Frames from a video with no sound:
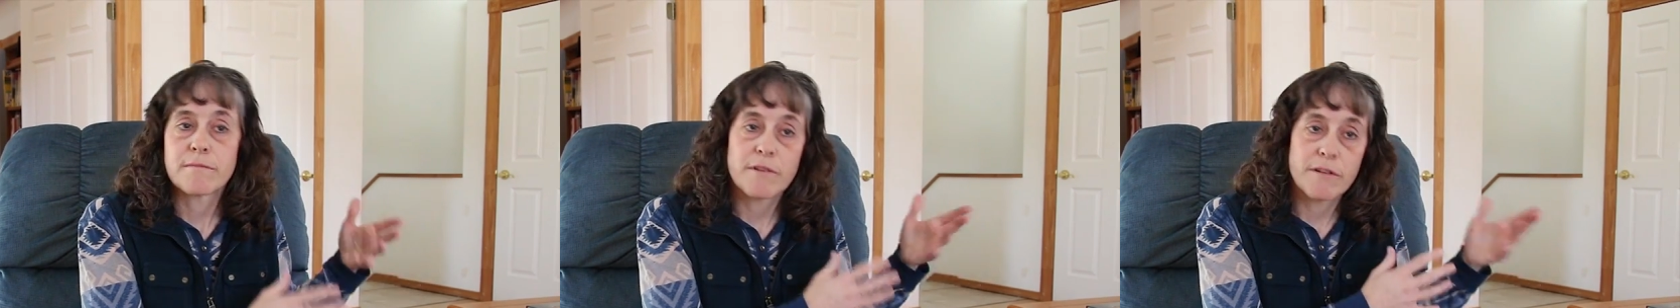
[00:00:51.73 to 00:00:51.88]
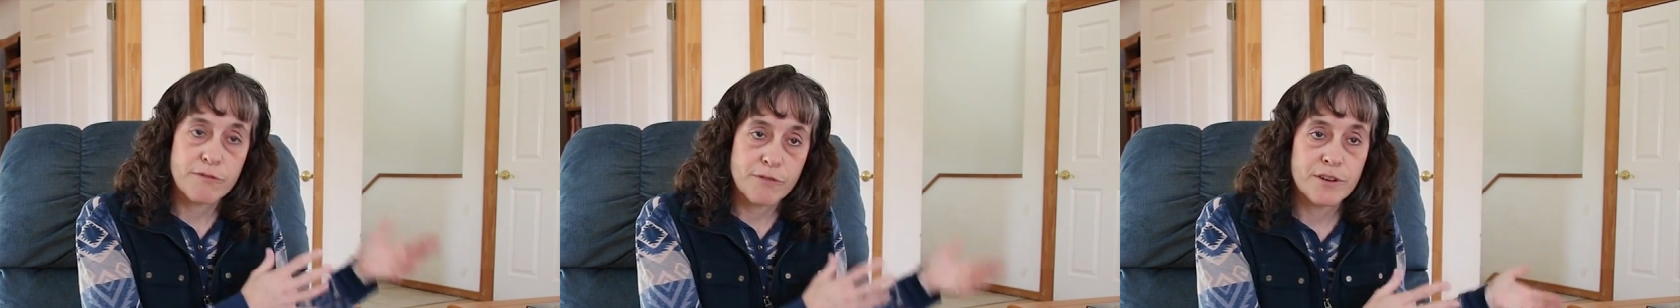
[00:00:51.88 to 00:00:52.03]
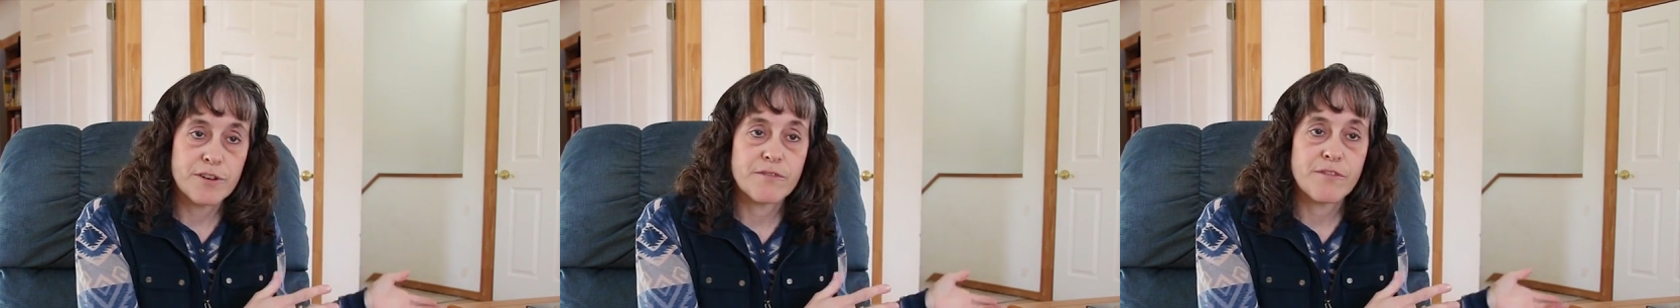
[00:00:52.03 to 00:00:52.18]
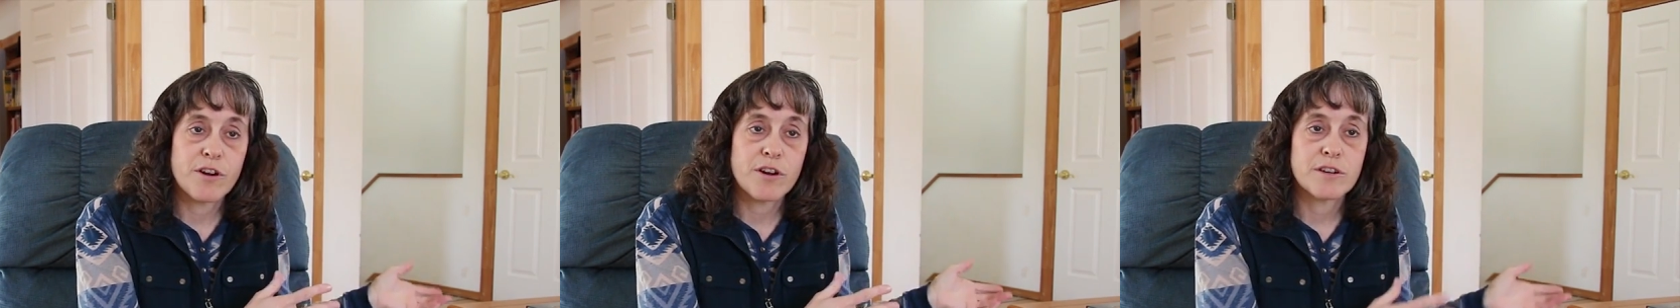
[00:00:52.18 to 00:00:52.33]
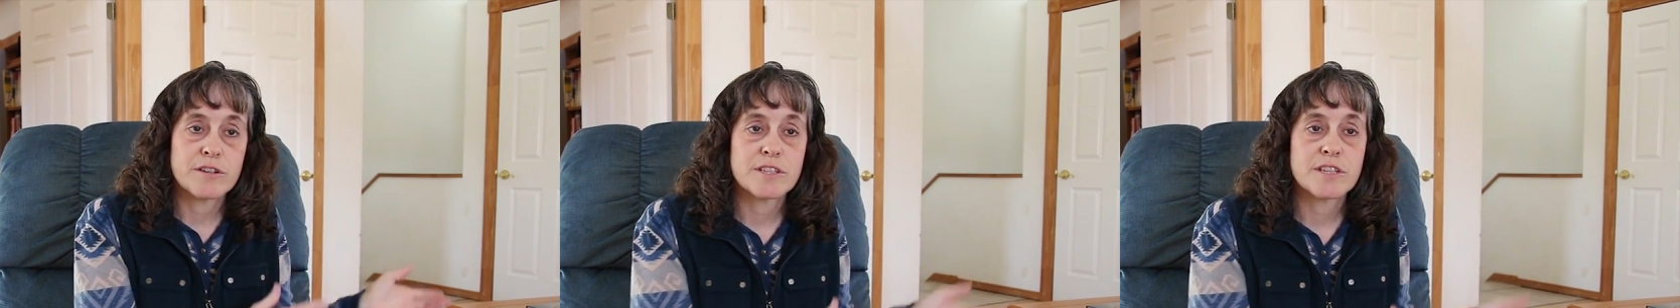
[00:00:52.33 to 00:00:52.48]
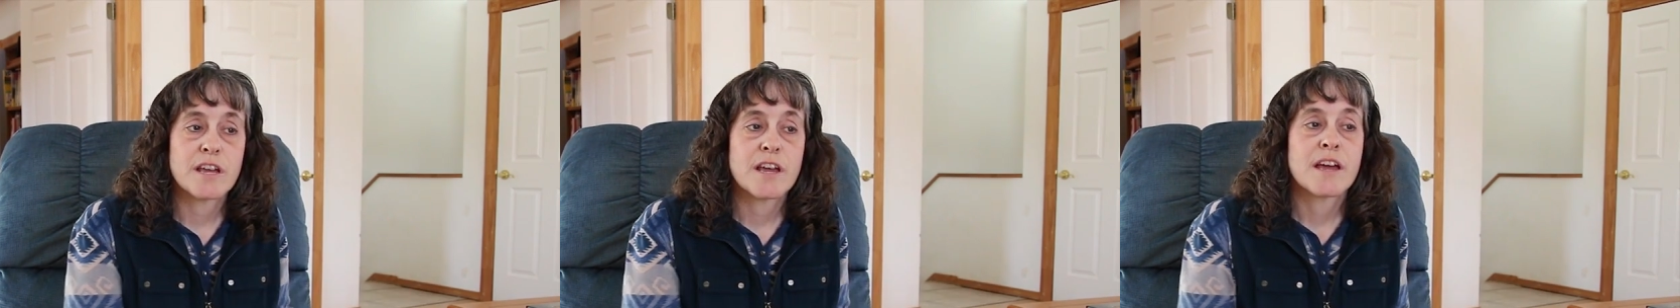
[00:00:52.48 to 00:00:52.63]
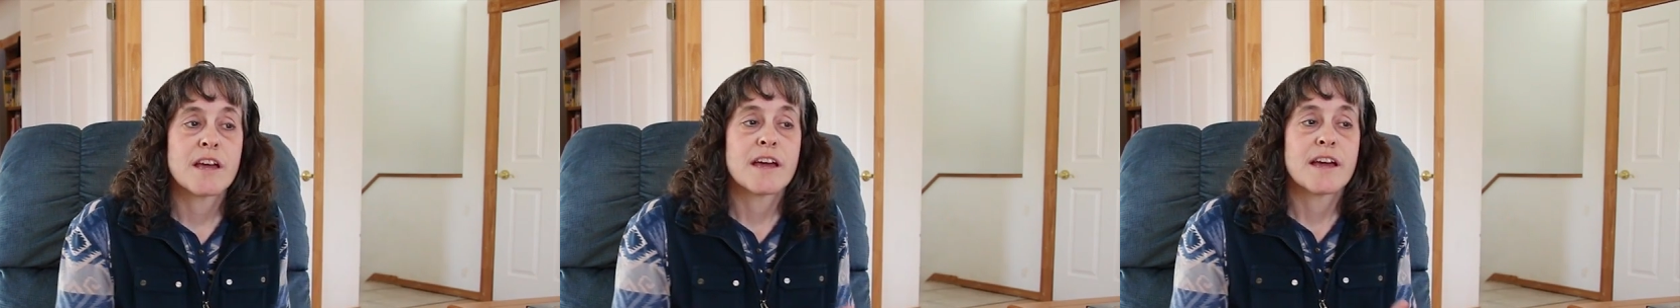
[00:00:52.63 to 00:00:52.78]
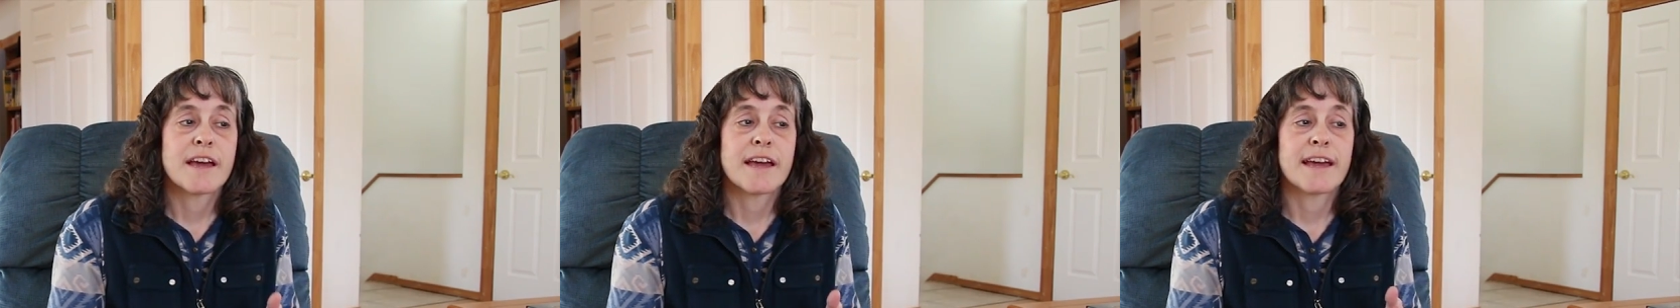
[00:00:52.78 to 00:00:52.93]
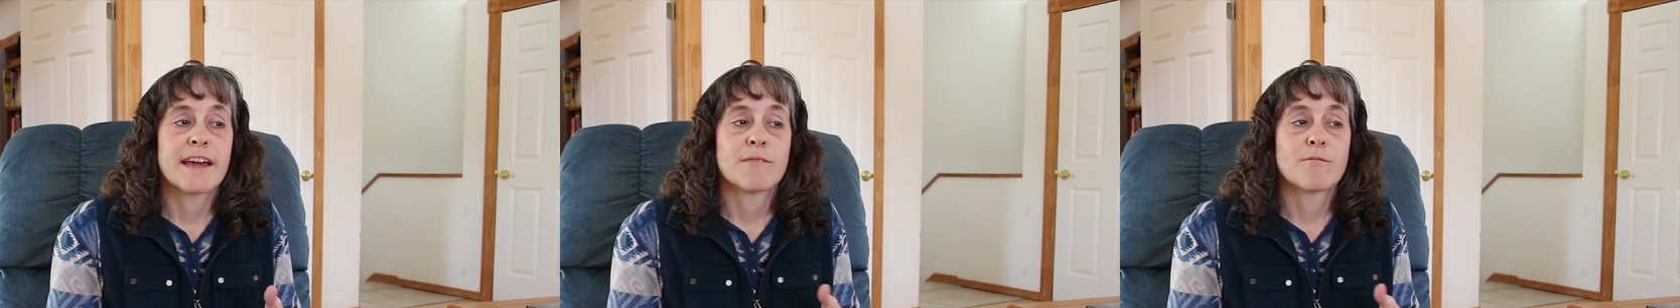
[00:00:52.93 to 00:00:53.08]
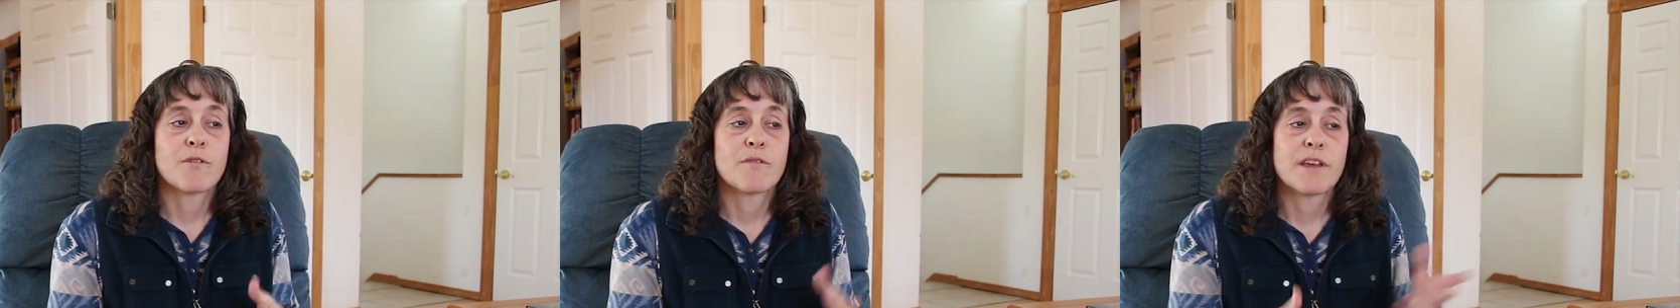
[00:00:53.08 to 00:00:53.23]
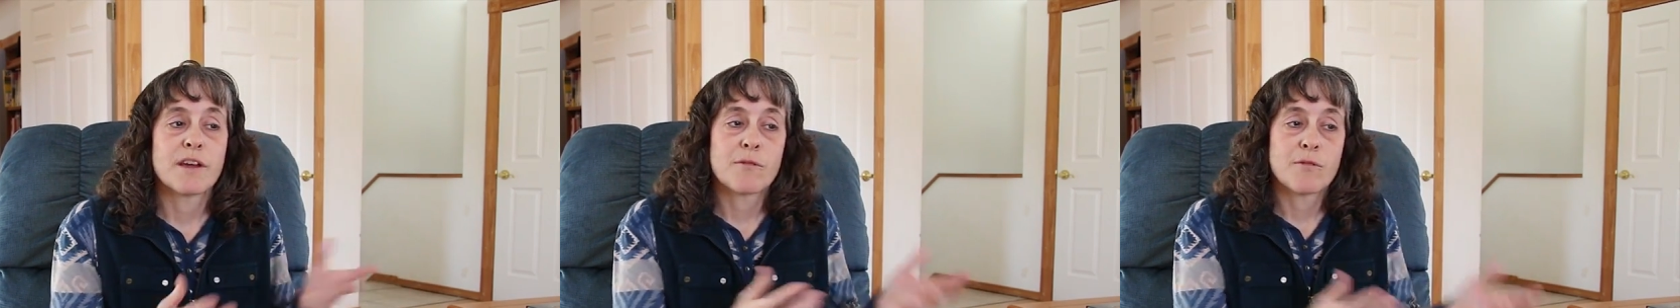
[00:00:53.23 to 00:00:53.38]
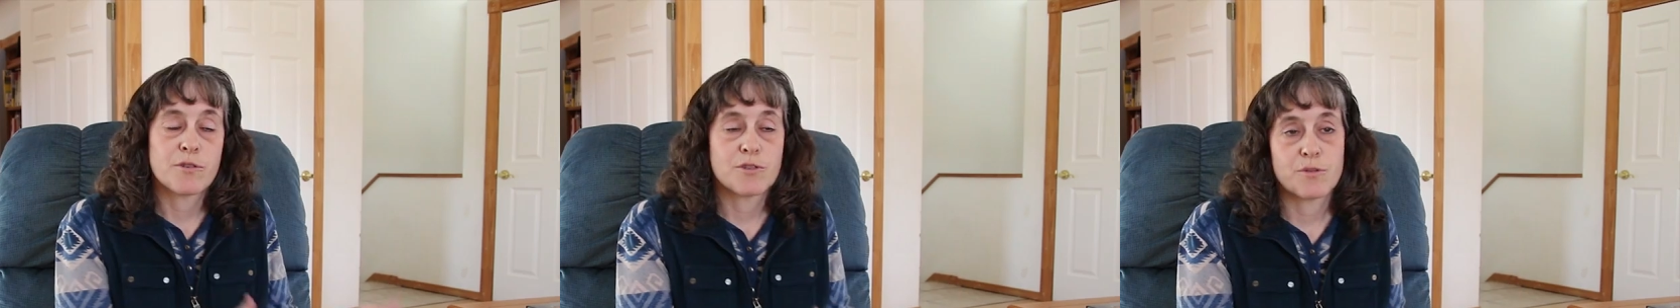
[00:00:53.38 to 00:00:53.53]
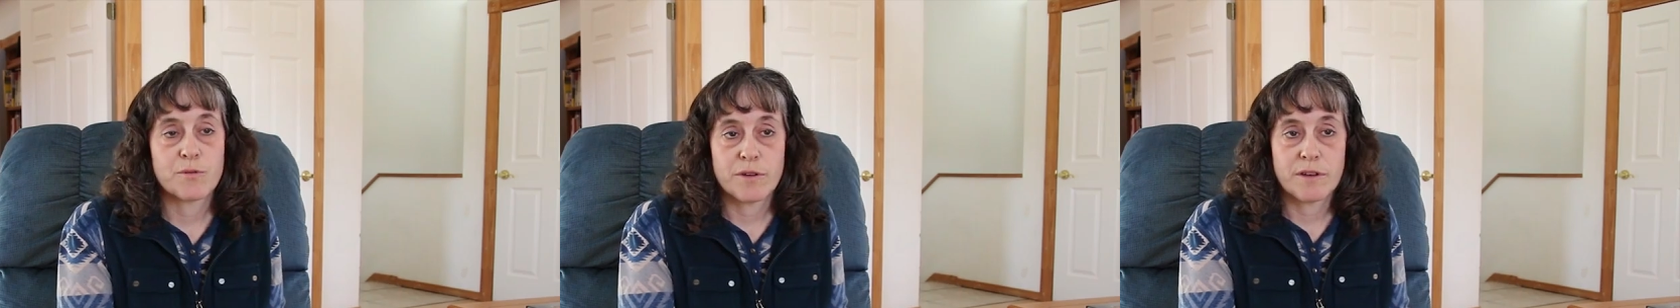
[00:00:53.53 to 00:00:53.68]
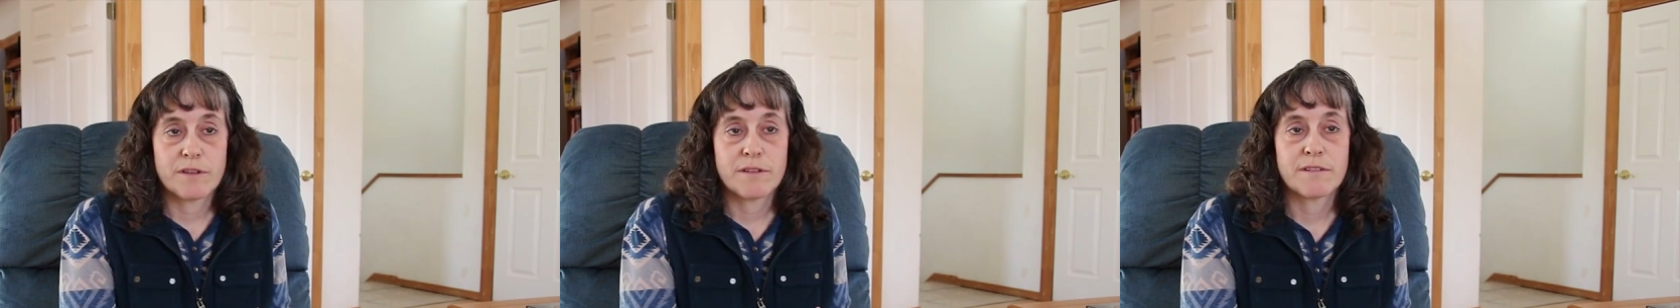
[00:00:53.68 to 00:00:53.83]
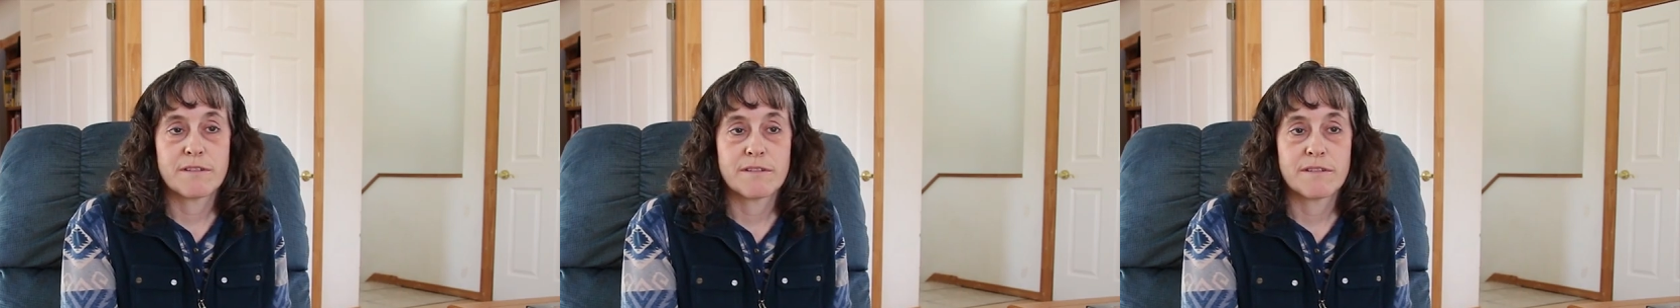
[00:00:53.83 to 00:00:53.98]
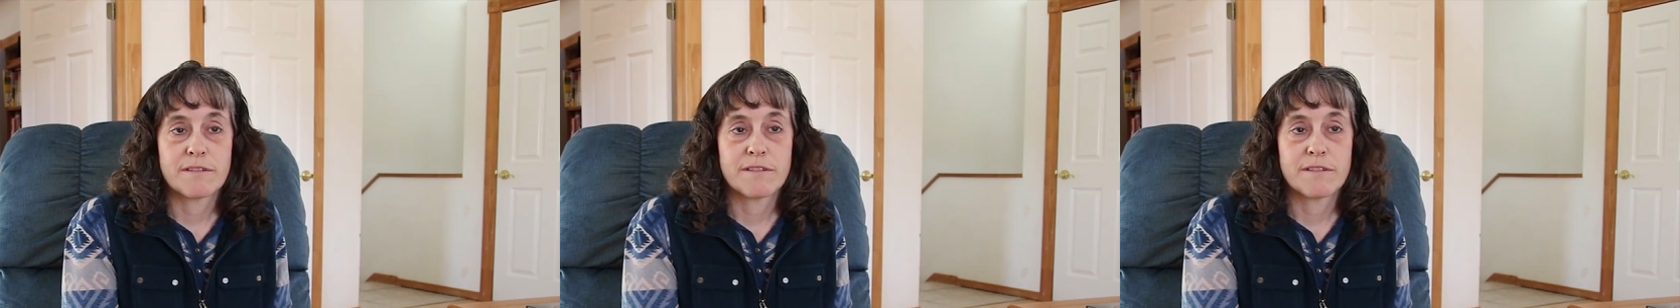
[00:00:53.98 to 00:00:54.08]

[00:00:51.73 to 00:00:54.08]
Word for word: a friend of ours, and what they were doing,